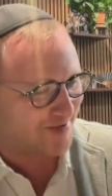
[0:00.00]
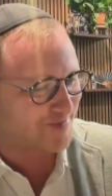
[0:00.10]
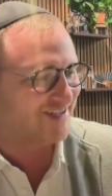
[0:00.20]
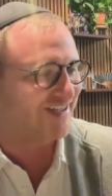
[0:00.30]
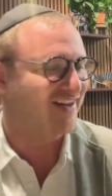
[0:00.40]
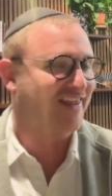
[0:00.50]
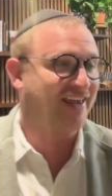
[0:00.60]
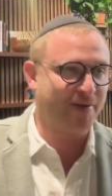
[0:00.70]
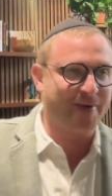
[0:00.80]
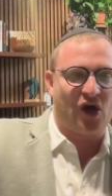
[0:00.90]
by pre-selling that
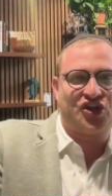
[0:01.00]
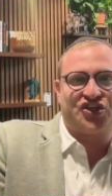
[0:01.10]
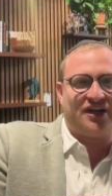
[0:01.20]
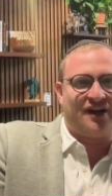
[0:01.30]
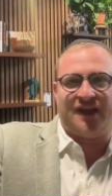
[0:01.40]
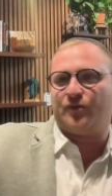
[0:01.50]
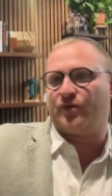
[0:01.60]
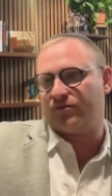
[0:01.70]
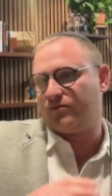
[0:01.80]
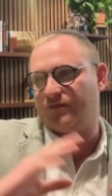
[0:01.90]
thing. Then we launched it, and then
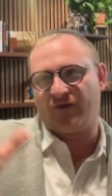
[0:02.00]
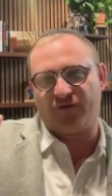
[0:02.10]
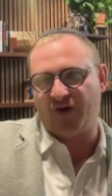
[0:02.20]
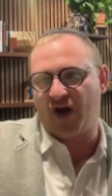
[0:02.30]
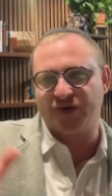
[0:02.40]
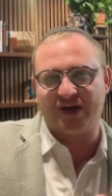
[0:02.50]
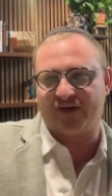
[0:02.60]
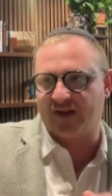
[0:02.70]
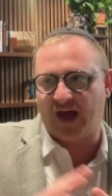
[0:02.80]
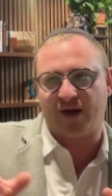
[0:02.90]
we, very soon
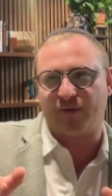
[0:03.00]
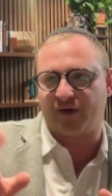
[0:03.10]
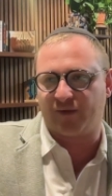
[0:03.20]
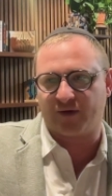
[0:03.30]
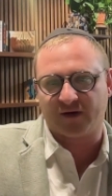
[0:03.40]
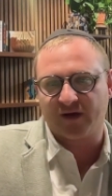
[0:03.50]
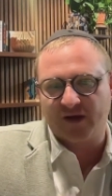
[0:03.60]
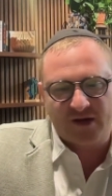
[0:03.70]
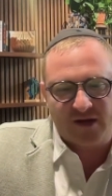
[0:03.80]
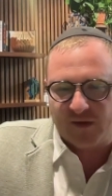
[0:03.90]
after that we were
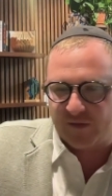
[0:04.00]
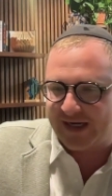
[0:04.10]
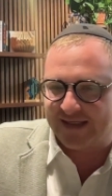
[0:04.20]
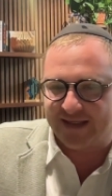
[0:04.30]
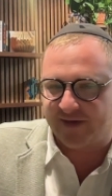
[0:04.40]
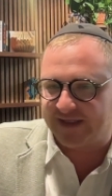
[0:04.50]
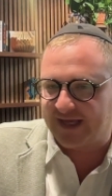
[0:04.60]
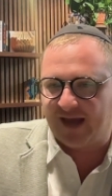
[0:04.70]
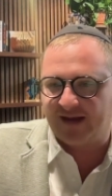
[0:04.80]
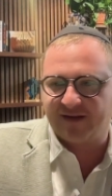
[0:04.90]
raised to Series
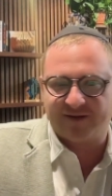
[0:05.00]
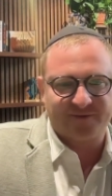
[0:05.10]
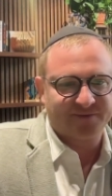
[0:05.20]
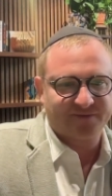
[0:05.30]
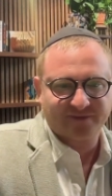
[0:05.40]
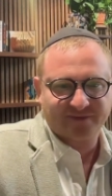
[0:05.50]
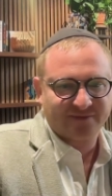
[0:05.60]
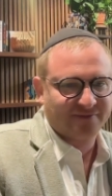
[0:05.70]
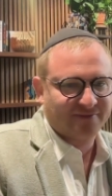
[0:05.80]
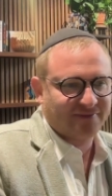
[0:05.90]
A,
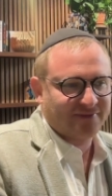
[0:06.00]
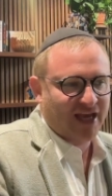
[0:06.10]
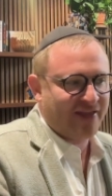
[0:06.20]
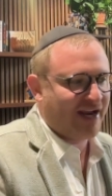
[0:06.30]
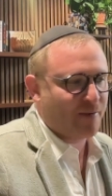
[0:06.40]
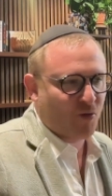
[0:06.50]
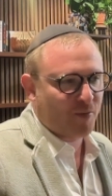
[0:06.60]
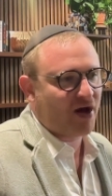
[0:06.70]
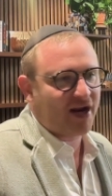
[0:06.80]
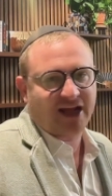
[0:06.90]
and then add more
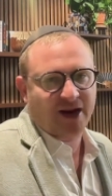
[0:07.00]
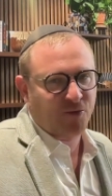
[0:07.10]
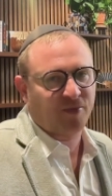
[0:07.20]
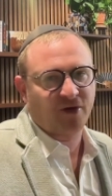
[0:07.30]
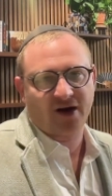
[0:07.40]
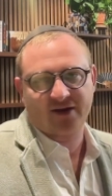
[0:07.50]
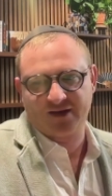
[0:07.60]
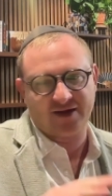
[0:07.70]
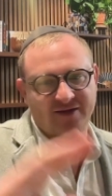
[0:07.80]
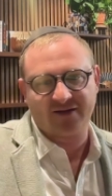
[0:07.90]
product, add more product,
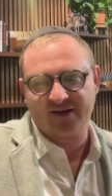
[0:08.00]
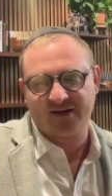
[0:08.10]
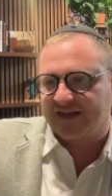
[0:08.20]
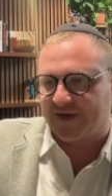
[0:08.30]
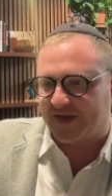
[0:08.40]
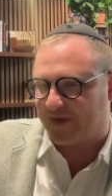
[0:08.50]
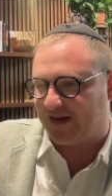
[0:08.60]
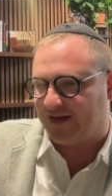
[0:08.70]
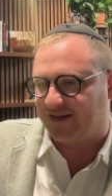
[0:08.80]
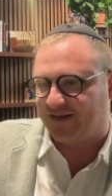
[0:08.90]
and then Series
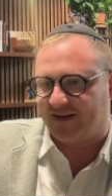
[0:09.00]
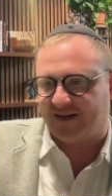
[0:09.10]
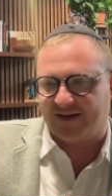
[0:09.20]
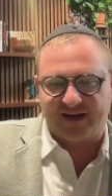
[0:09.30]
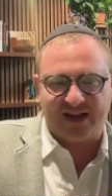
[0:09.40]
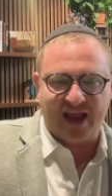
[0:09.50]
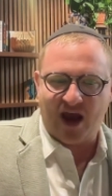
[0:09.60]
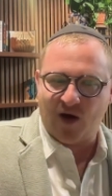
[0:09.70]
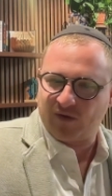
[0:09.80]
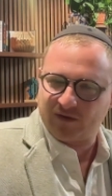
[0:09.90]
B, and
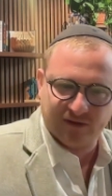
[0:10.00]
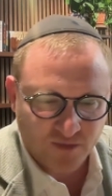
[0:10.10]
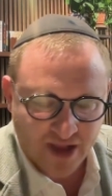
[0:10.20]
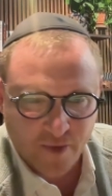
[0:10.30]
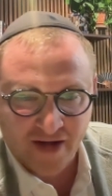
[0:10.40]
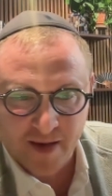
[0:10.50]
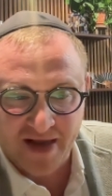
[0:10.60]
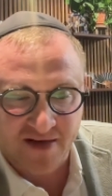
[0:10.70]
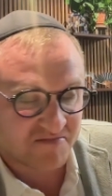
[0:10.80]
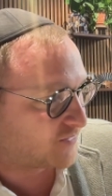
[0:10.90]
now now we've got
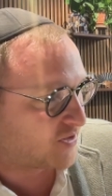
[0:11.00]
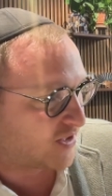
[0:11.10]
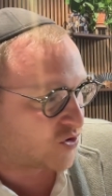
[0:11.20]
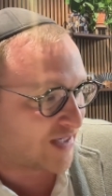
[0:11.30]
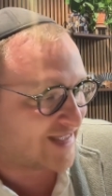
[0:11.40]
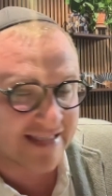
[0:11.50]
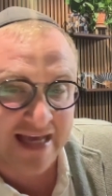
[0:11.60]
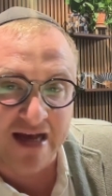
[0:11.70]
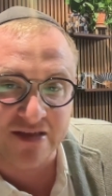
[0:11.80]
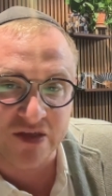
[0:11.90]
about like
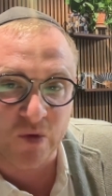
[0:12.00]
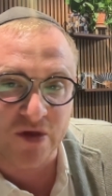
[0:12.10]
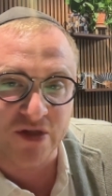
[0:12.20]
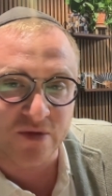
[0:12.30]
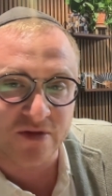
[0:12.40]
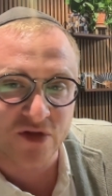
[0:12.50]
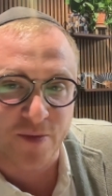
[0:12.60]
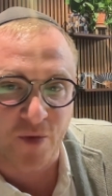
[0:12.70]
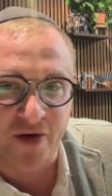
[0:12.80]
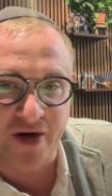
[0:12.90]
26,000 stores use
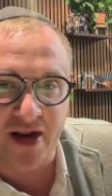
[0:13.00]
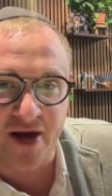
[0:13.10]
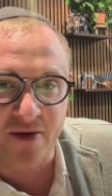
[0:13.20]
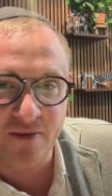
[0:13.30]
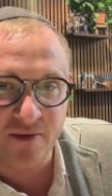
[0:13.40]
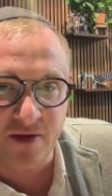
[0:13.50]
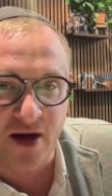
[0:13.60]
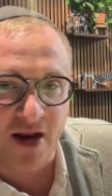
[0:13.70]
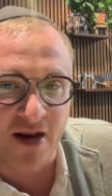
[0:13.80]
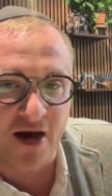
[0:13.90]
Triple Whale right now,
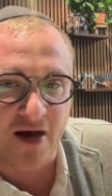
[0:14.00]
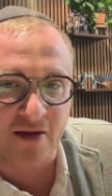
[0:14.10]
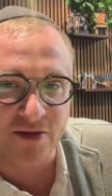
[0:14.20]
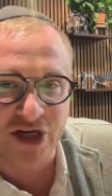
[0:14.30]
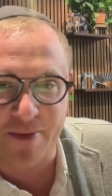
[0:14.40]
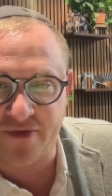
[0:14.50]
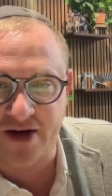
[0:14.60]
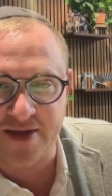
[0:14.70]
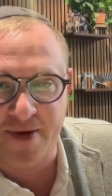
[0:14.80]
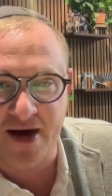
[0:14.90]
and uh, Shopify's
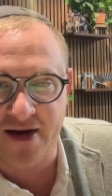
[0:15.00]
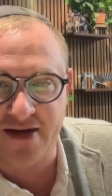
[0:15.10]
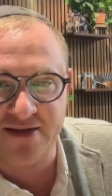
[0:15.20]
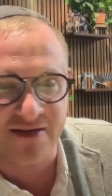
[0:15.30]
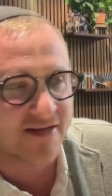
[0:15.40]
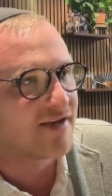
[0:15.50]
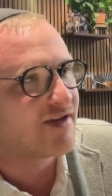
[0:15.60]
behind us, and